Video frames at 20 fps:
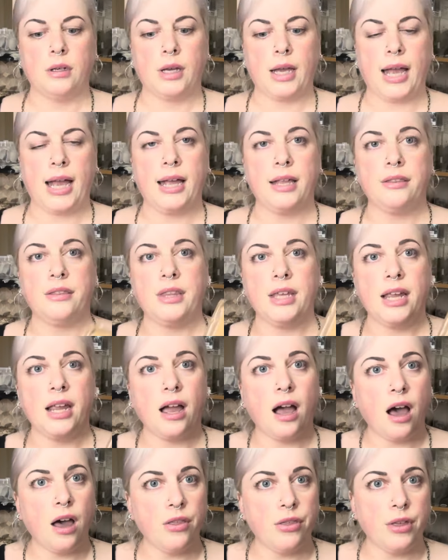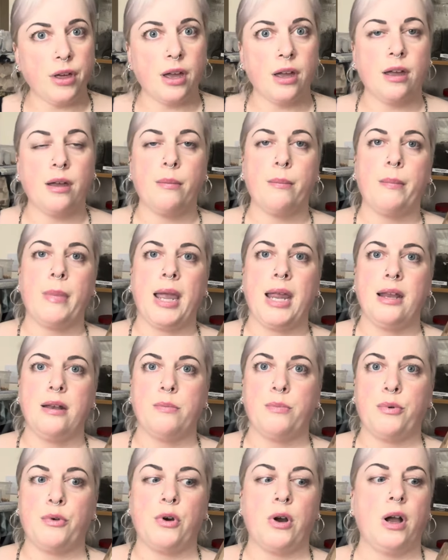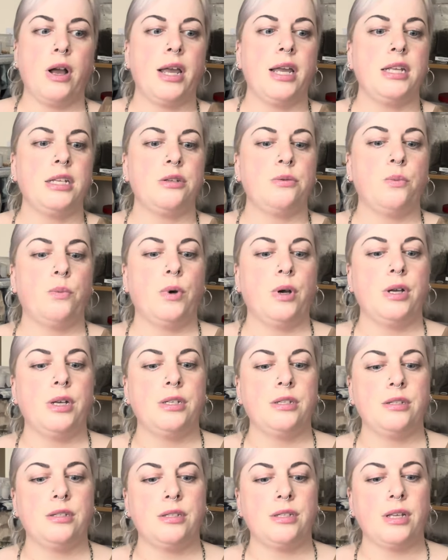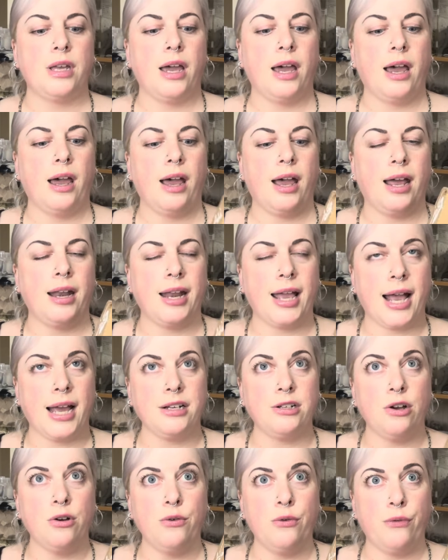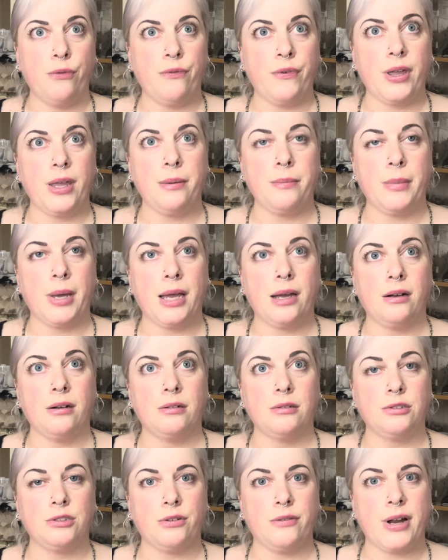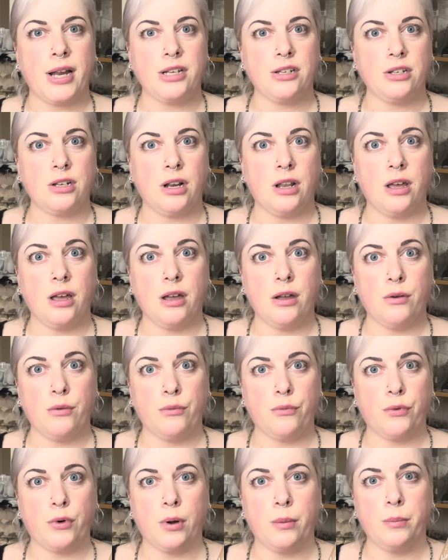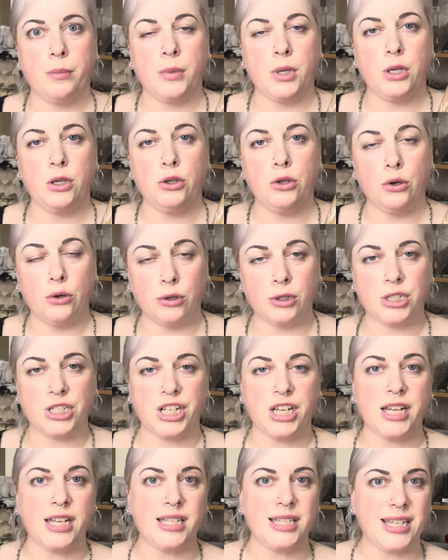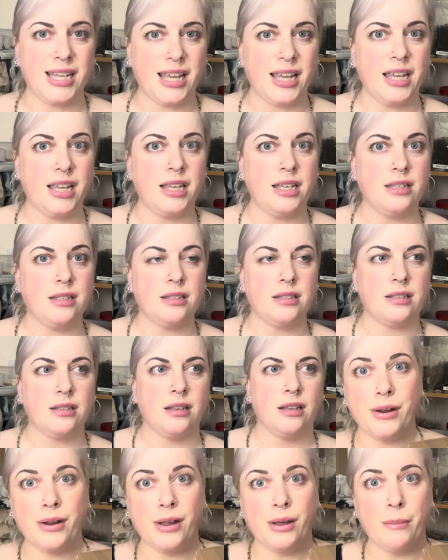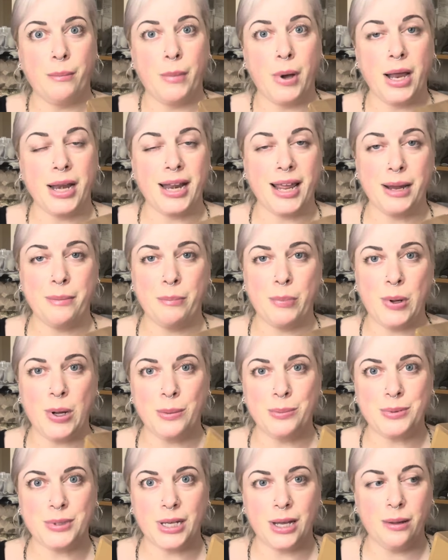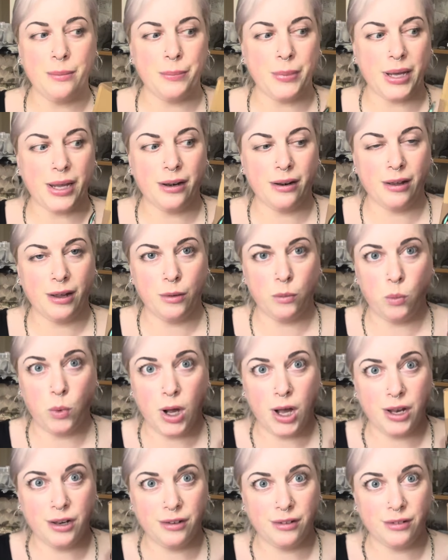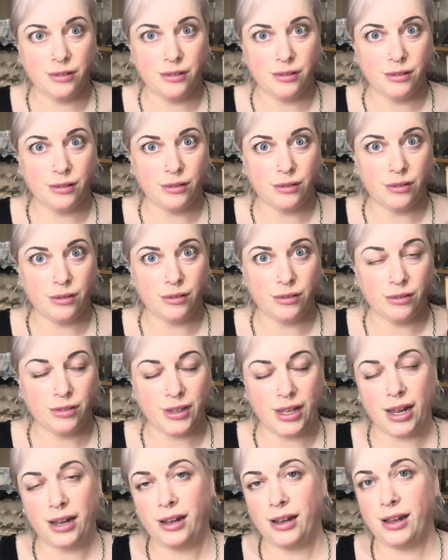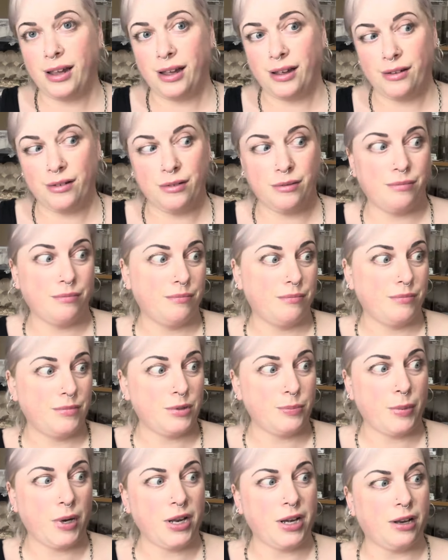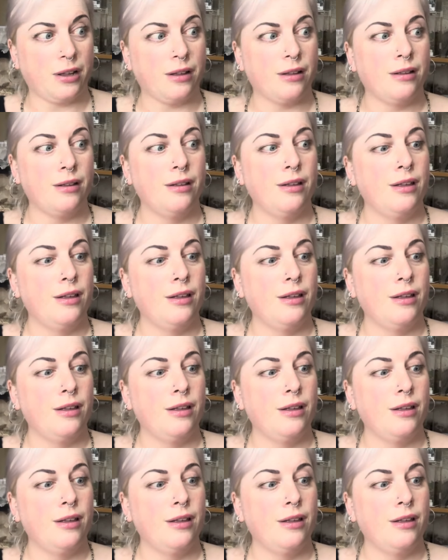And the other main prize was an adult female tarantula from Yorkshire T's. My name popped up and I won the spider.